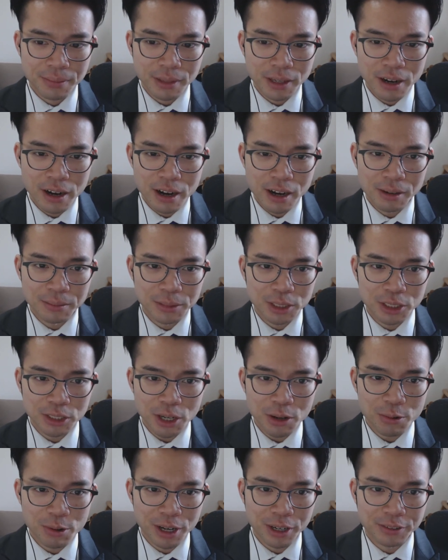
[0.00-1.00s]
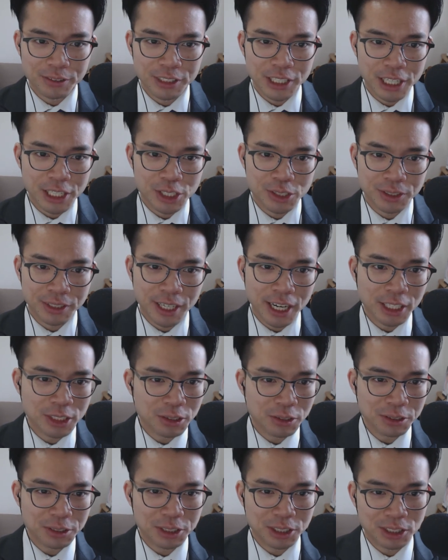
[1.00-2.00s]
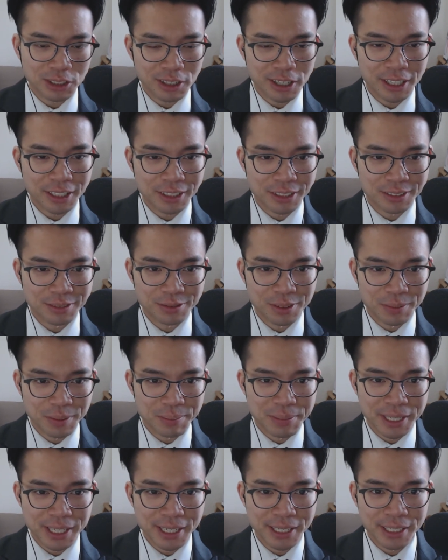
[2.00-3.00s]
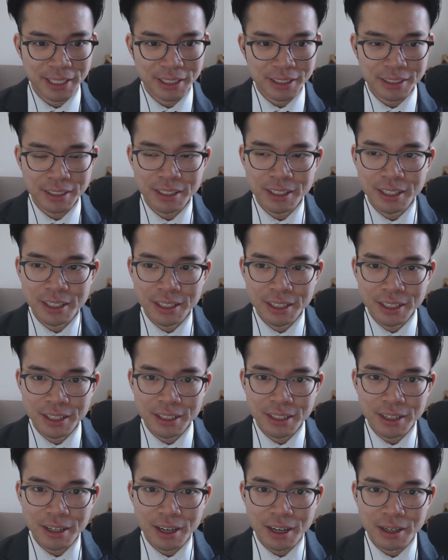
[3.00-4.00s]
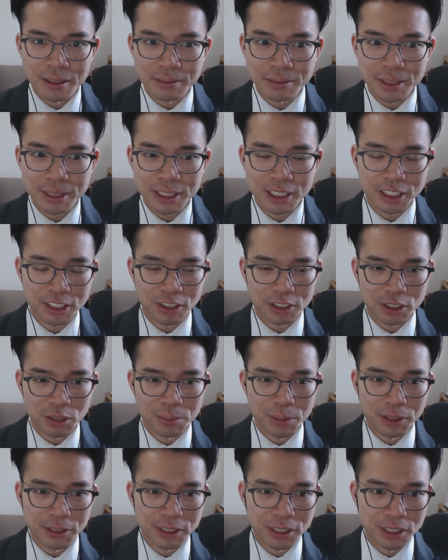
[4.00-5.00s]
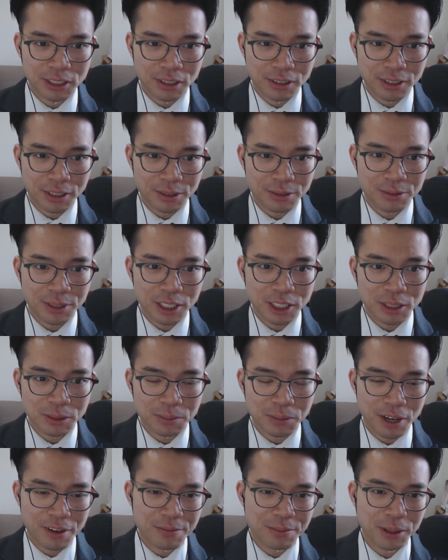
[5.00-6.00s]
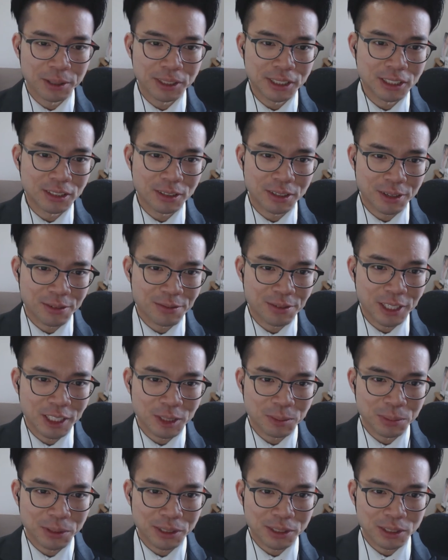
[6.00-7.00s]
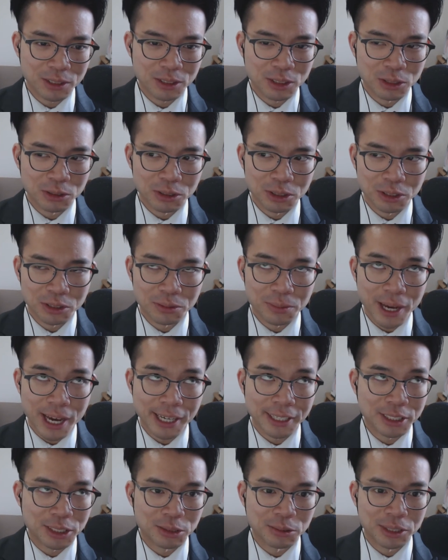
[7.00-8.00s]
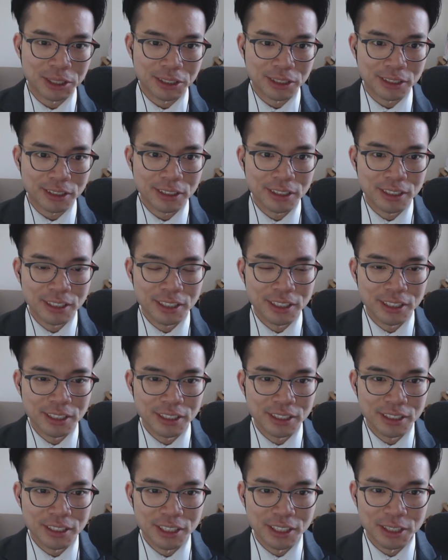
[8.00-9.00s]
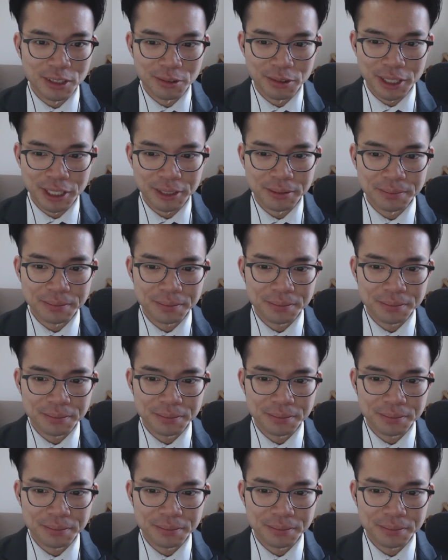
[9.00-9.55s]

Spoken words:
Start wherever actually. I told her to start from the beginning. That's because I also post these on like I've posted these on like Facebook, YouTube, and Twitter, in a way.